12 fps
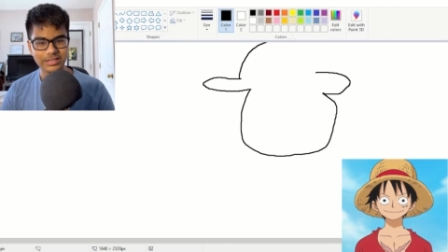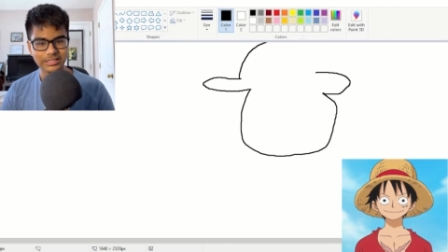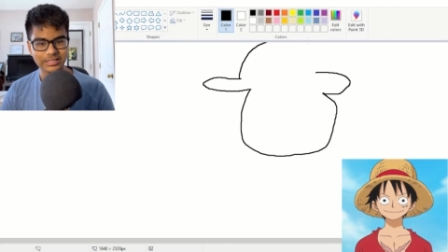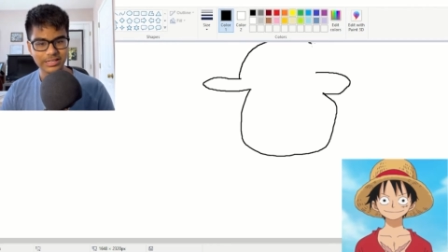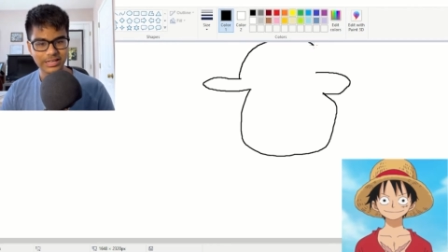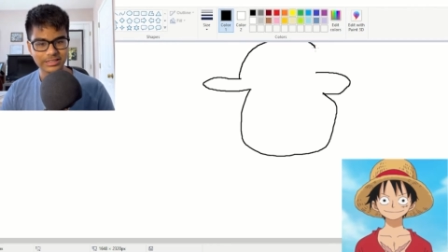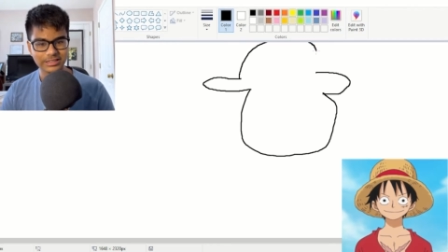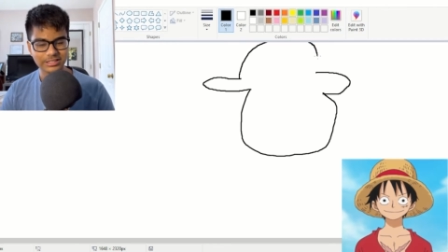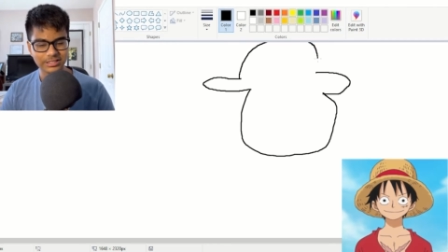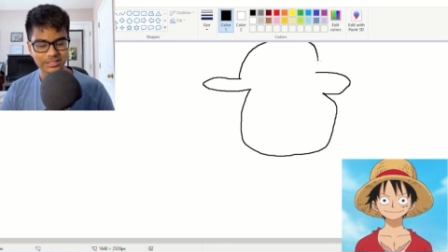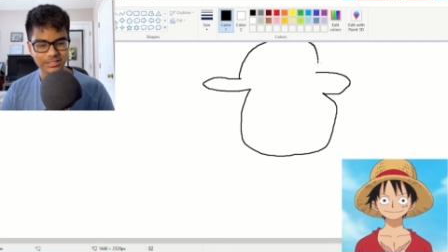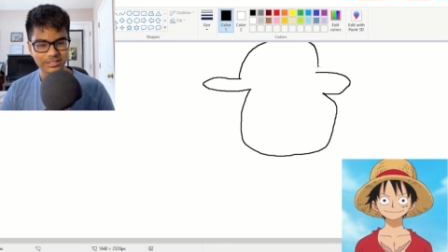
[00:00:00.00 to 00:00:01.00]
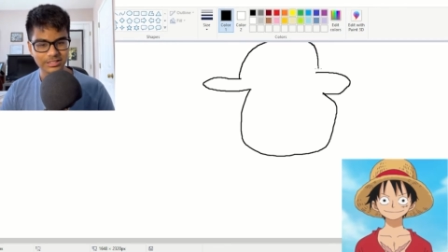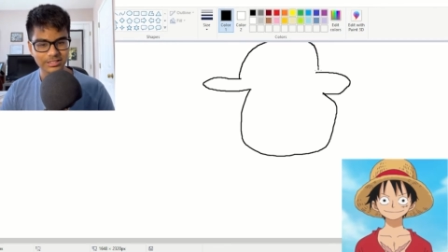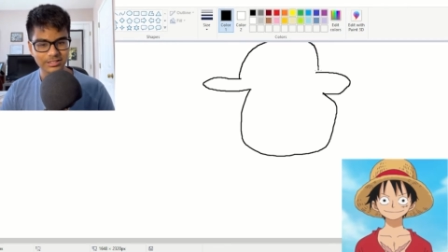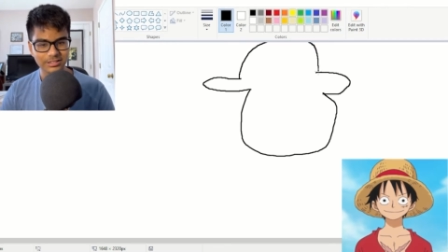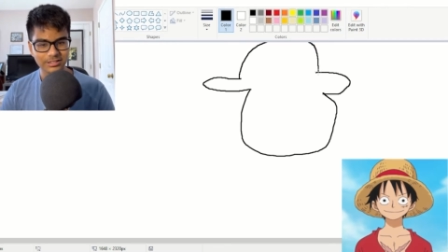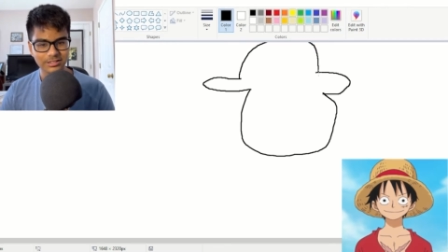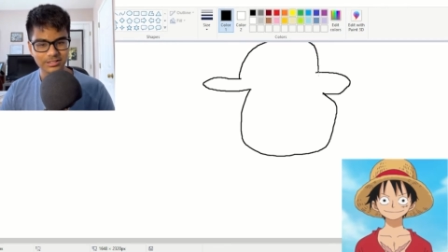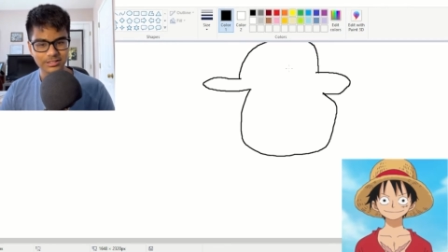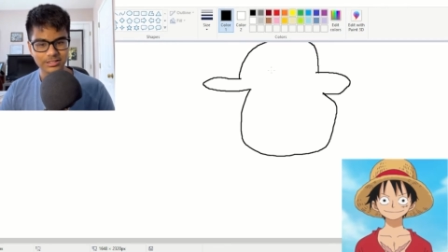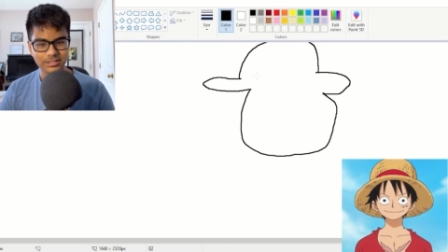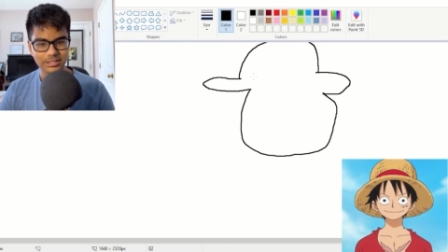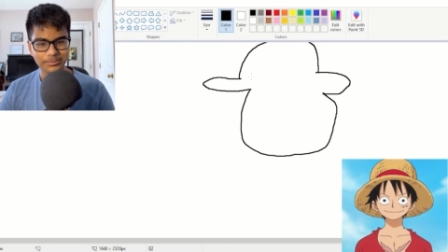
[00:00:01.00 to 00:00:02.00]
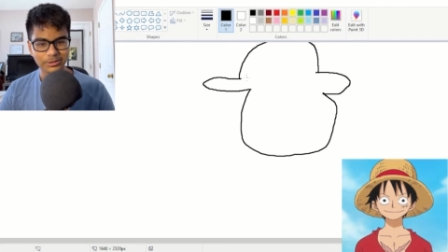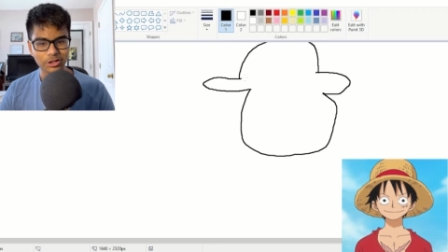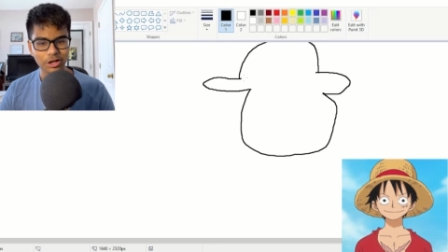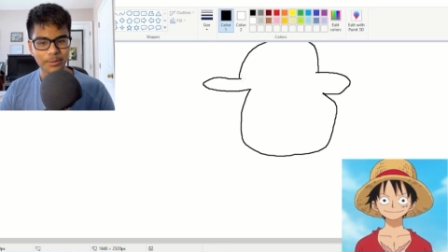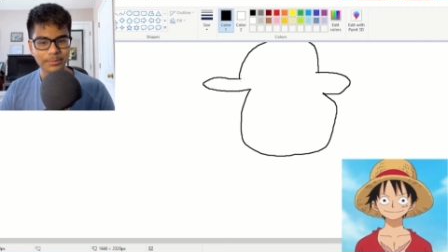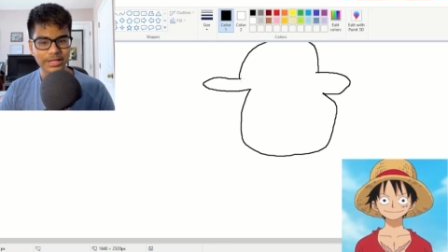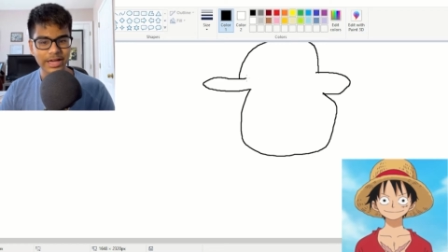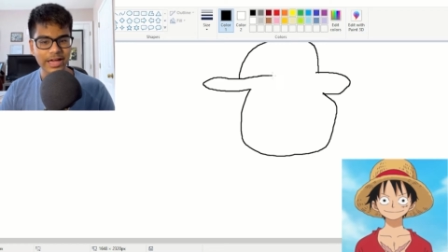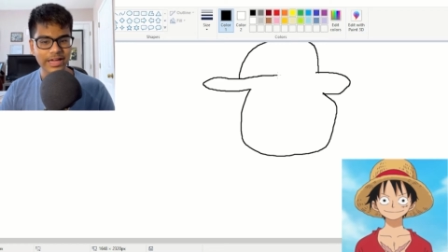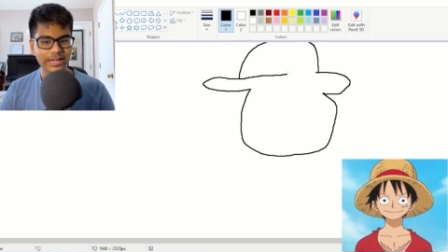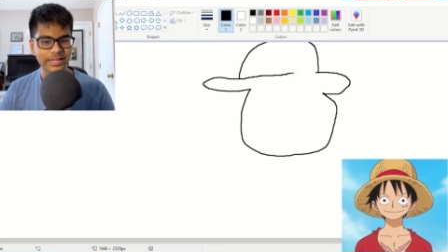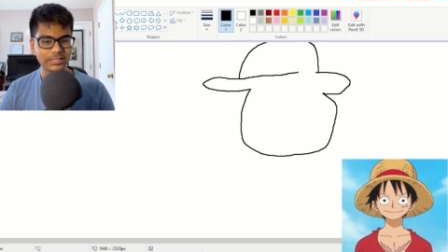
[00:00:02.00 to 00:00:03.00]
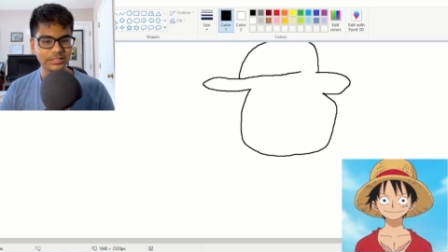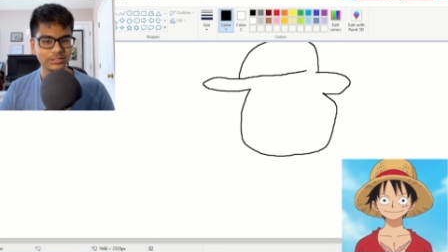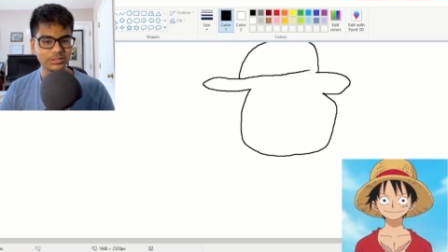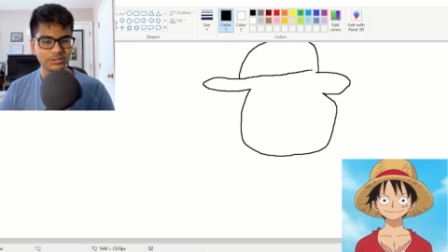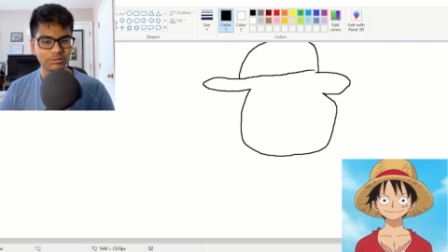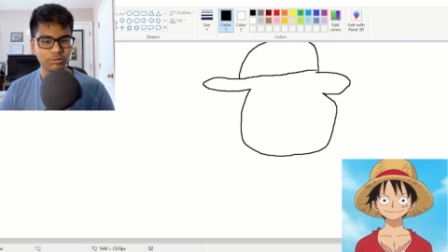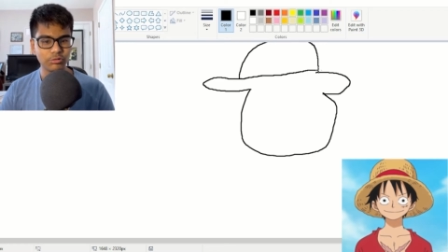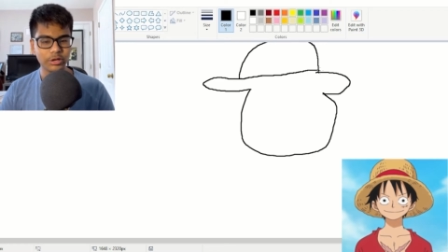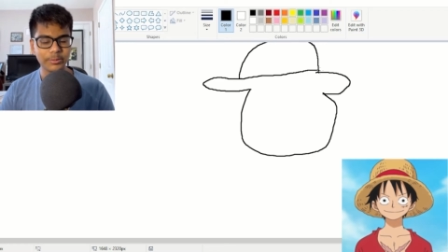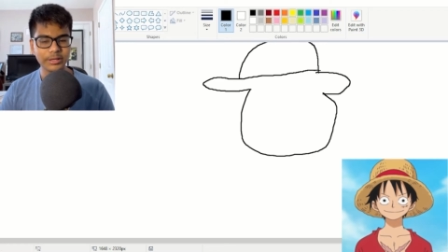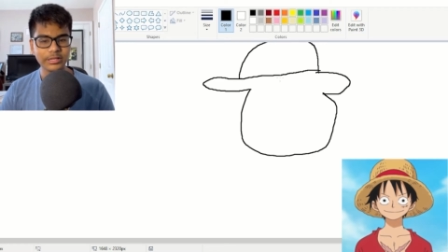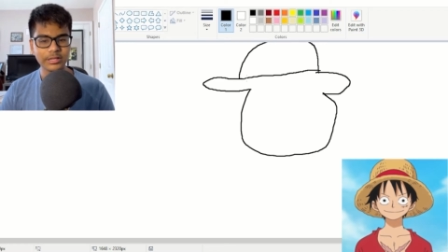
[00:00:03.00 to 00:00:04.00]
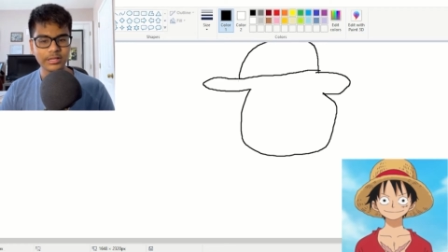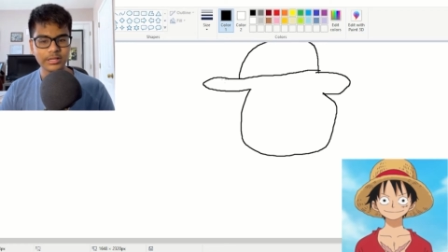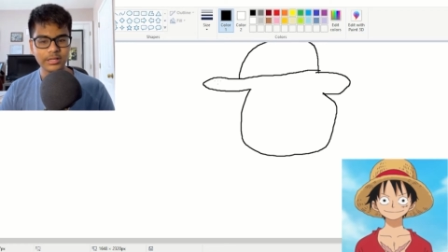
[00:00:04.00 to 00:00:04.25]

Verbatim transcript: and get the, you have the top of the hat and then there's also the ribbon.